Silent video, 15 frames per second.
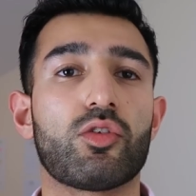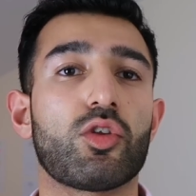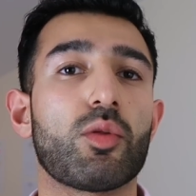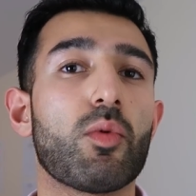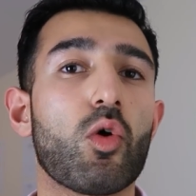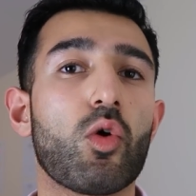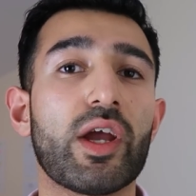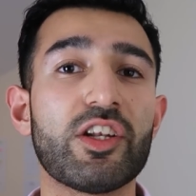
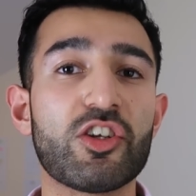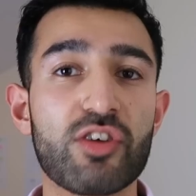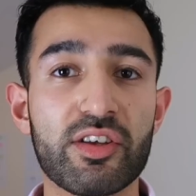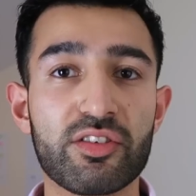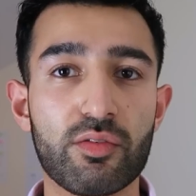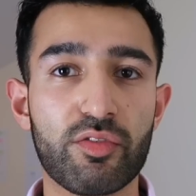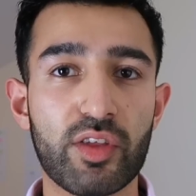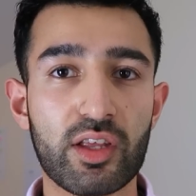So the more
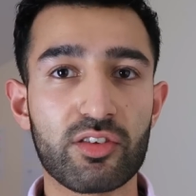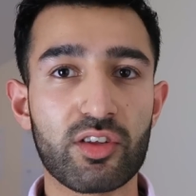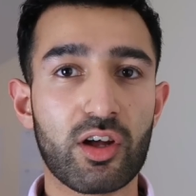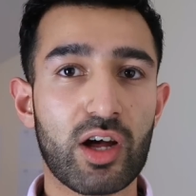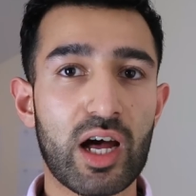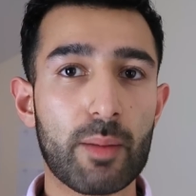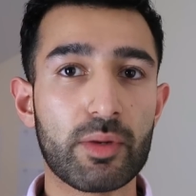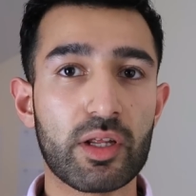interesting things
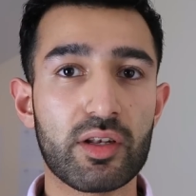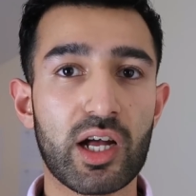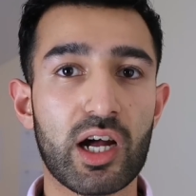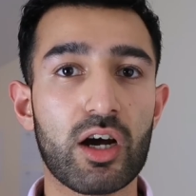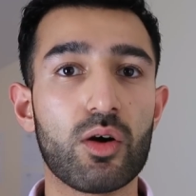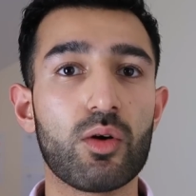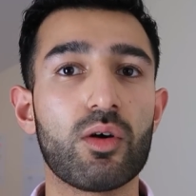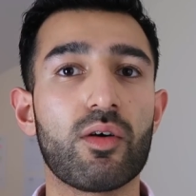that are happening
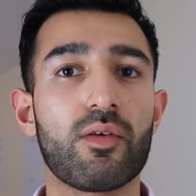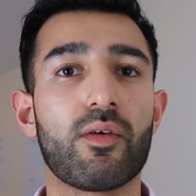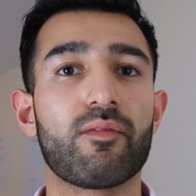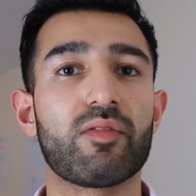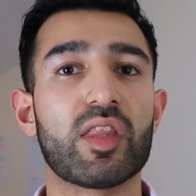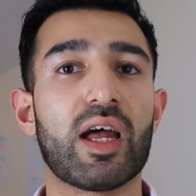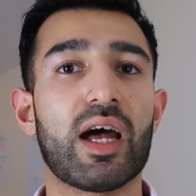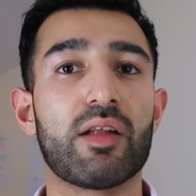now,
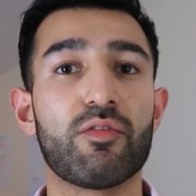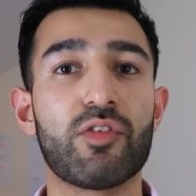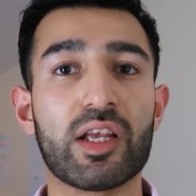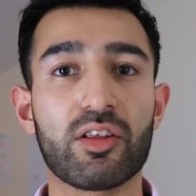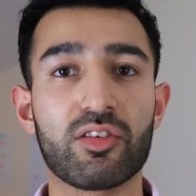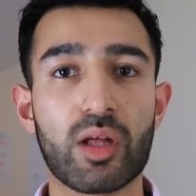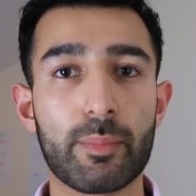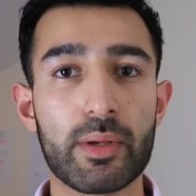and
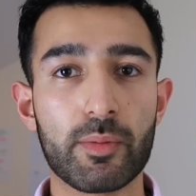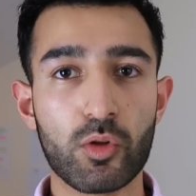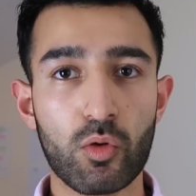things that